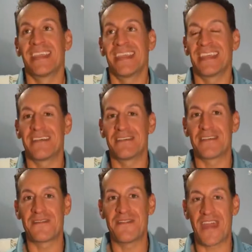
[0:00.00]
the the
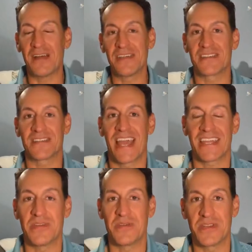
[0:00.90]
failure that
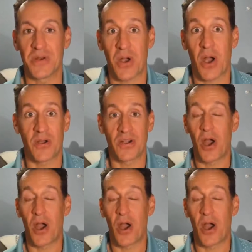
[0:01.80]
you you're are,